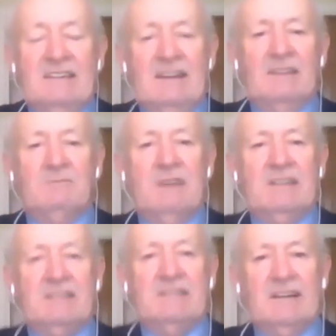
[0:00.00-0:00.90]

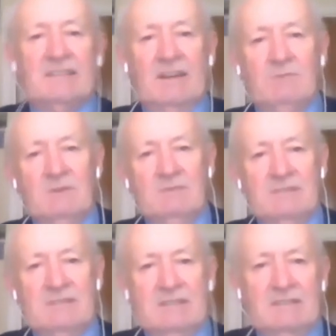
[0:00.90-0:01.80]
like that
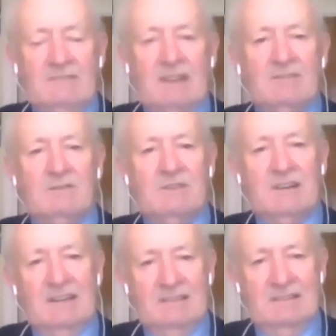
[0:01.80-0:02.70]
woman in Vancouver
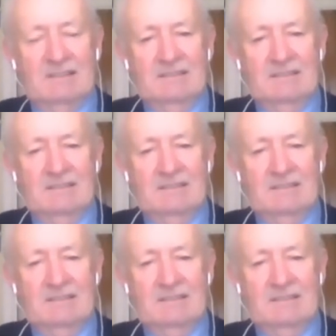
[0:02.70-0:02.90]
Island.